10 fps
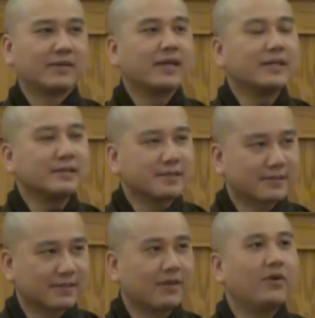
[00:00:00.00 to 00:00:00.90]

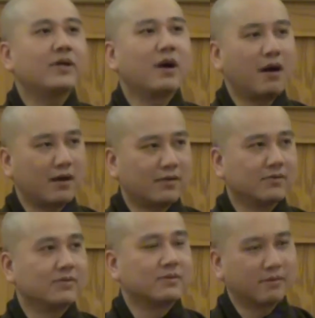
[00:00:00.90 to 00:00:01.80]
things going
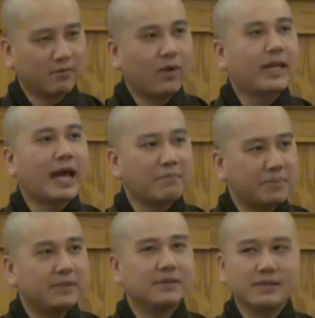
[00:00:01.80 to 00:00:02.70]
on, what
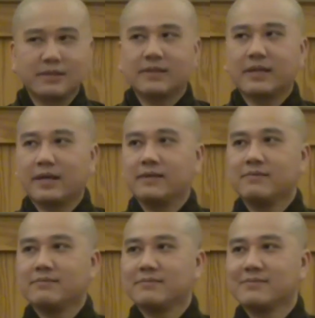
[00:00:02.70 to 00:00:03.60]
happened in the day.
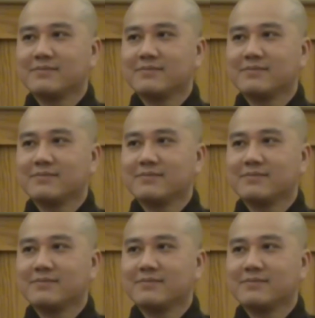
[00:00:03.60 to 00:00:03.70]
